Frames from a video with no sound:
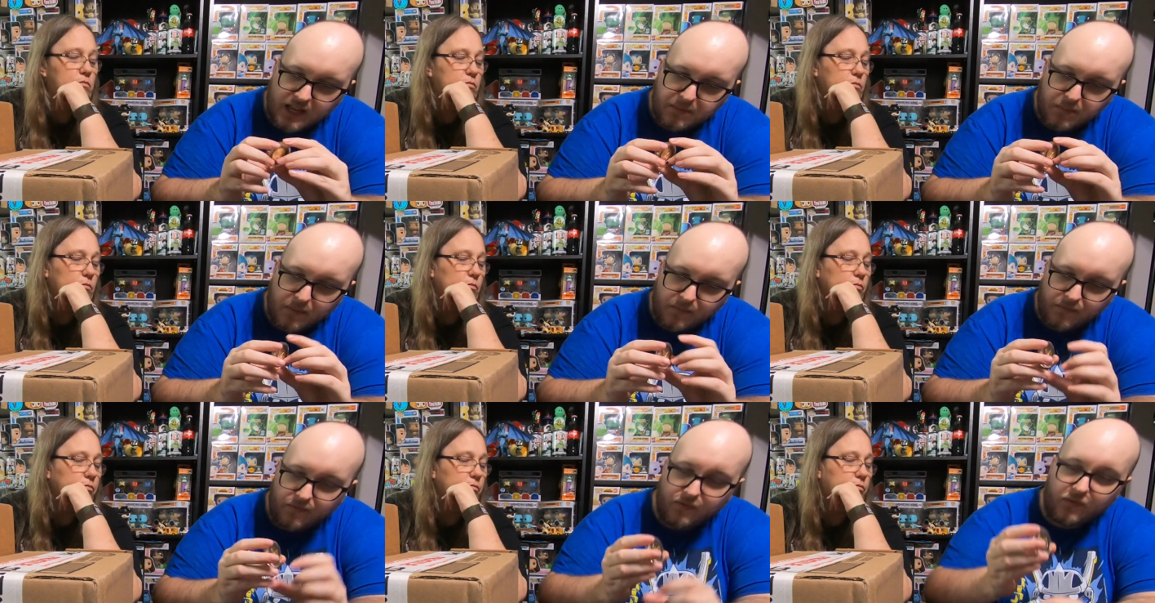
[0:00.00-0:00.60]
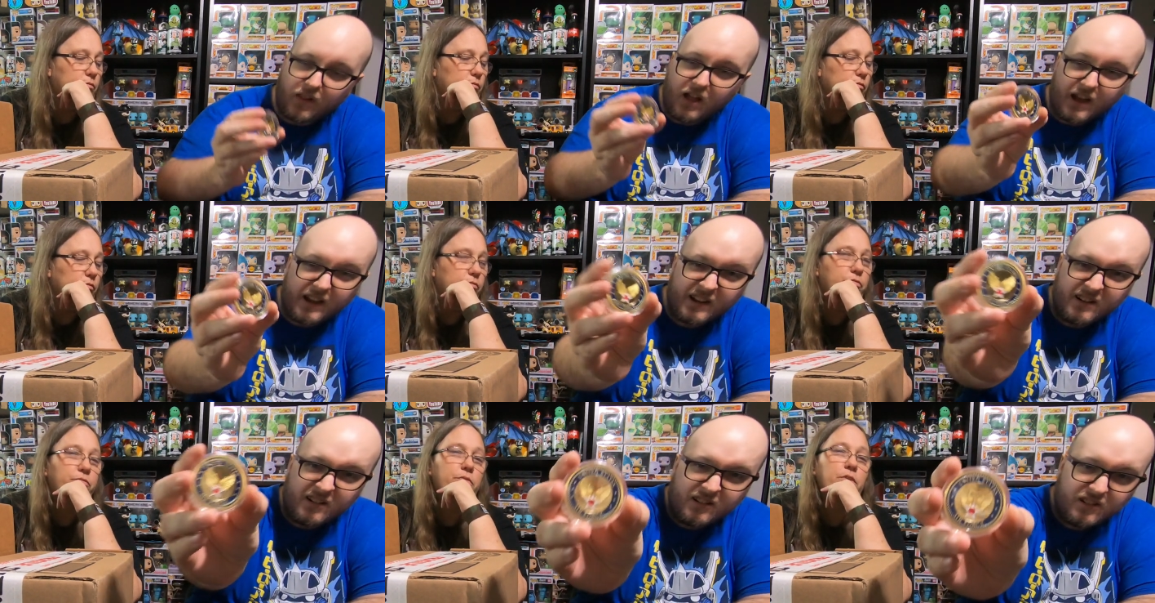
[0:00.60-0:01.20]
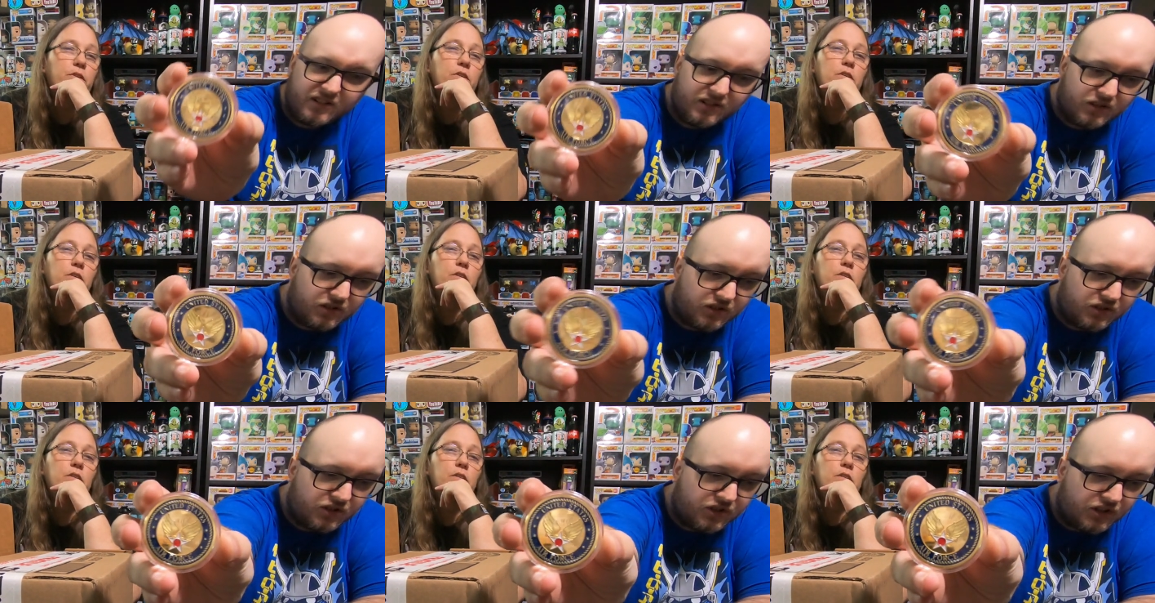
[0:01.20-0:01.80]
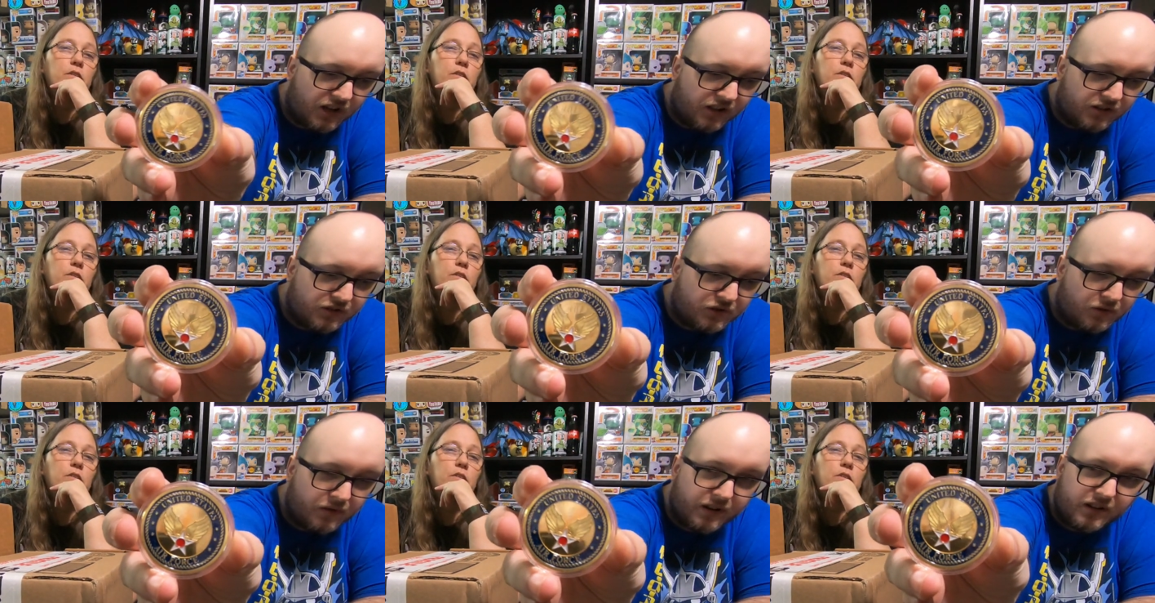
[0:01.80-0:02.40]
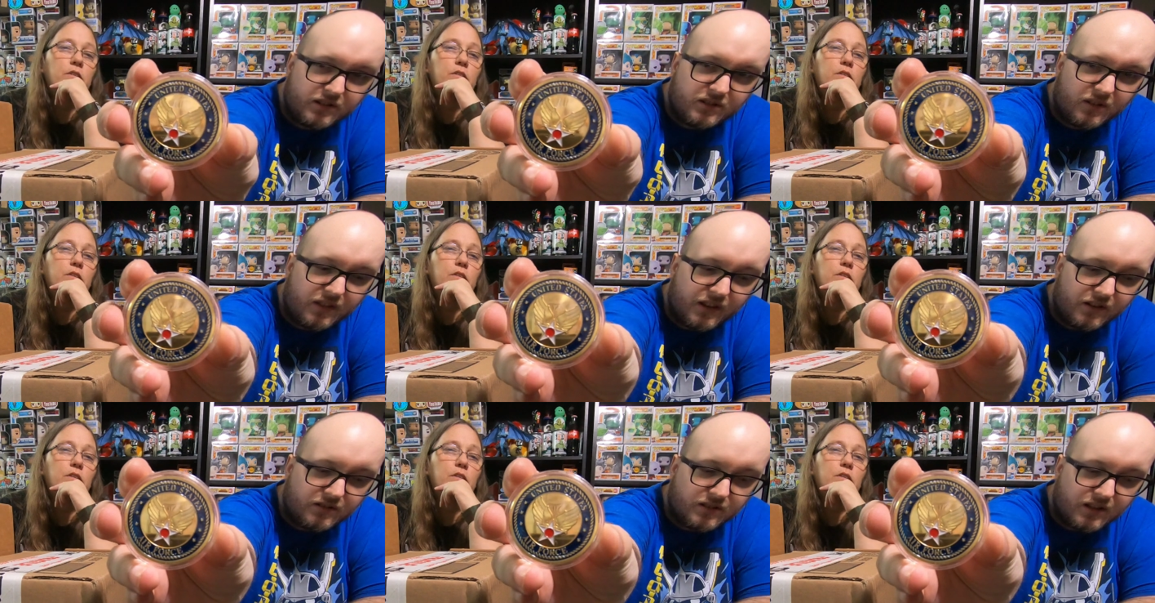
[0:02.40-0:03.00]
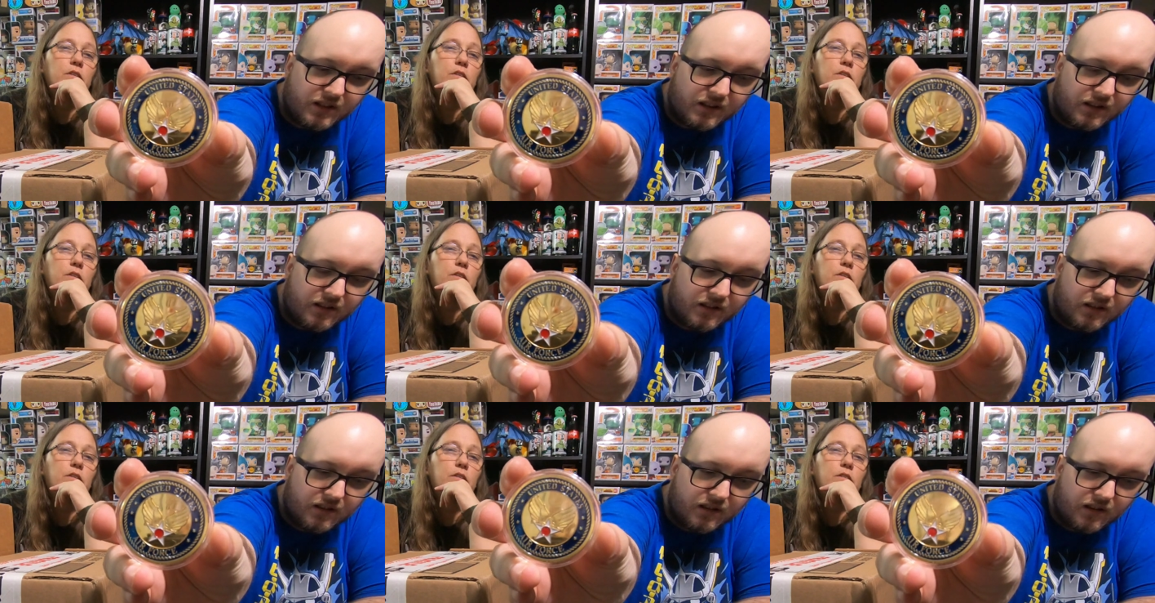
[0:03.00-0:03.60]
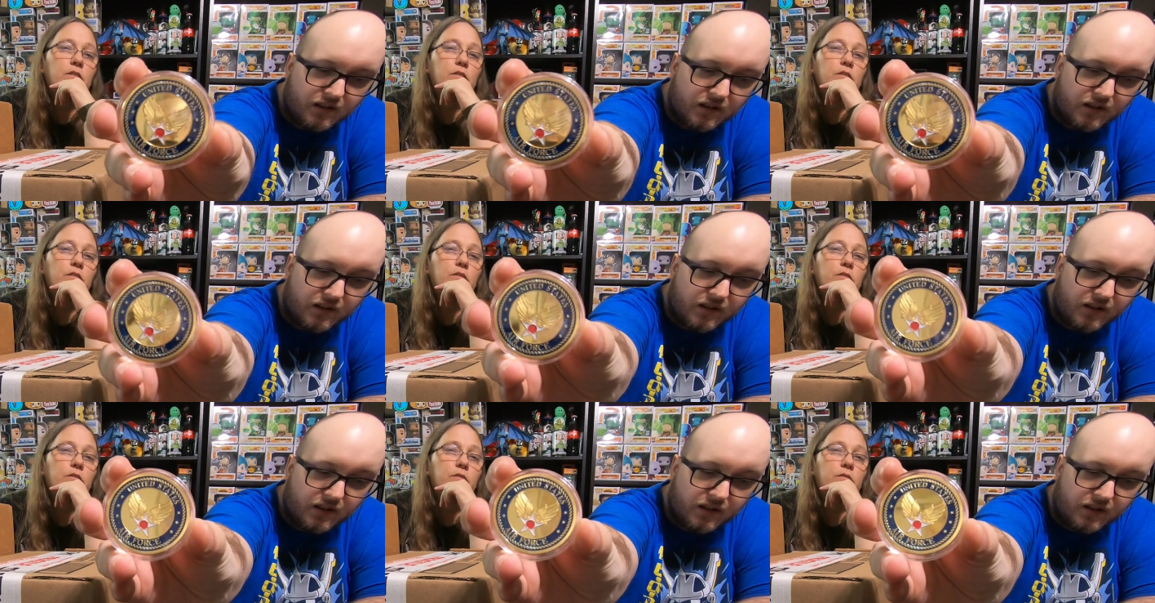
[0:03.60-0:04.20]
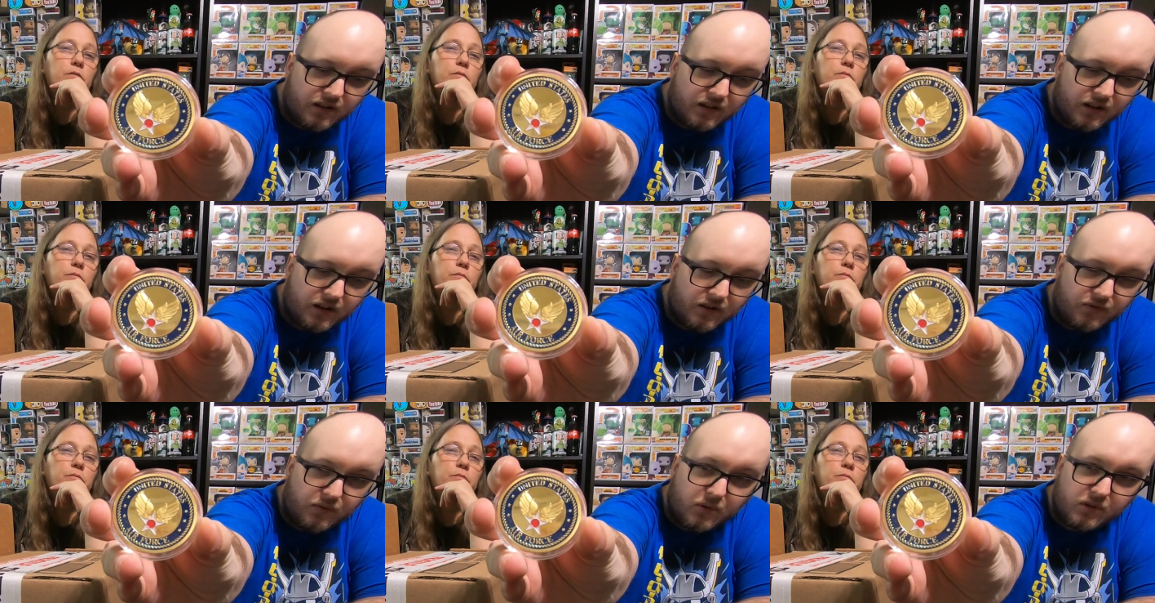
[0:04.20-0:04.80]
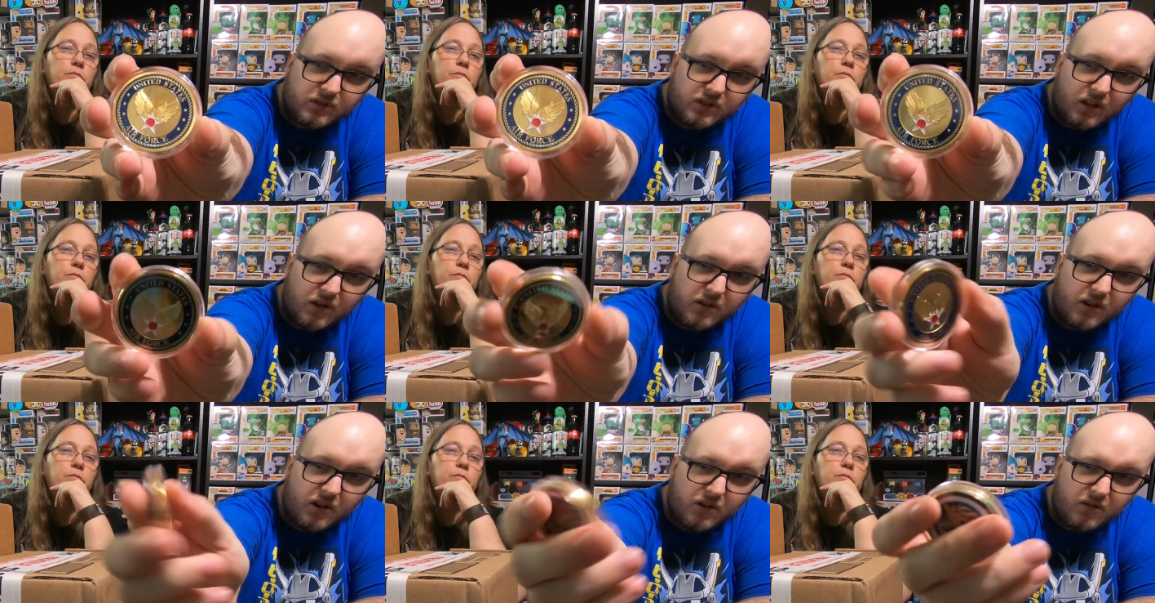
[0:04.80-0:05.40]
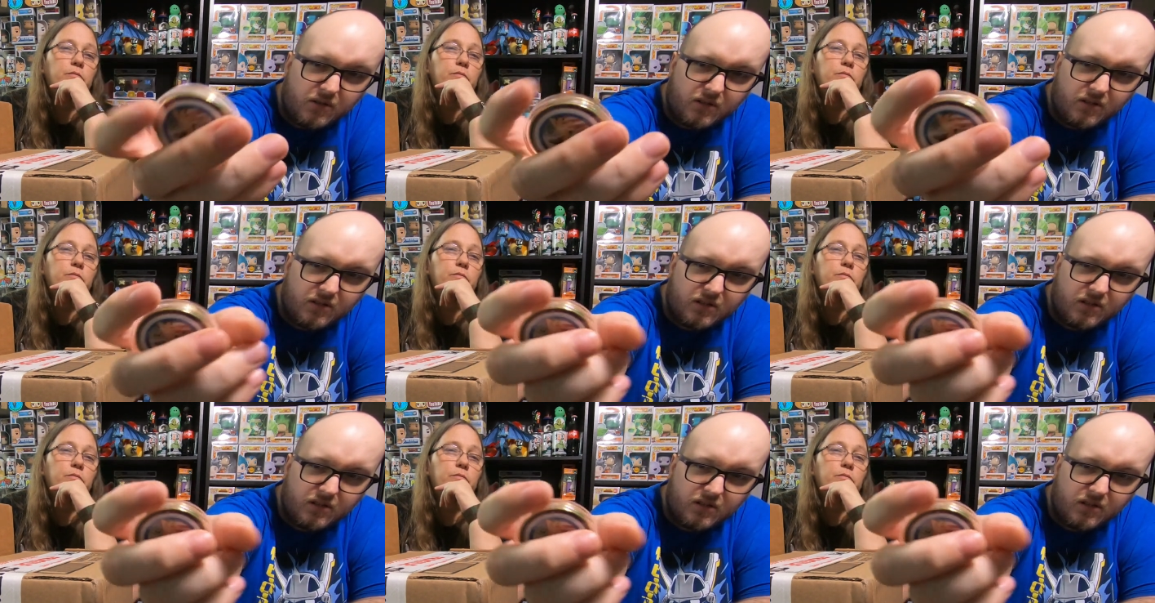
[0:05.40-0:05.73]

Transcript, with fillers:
Speaker 1: keep them flying challenge coin. So there's the Air Force logo.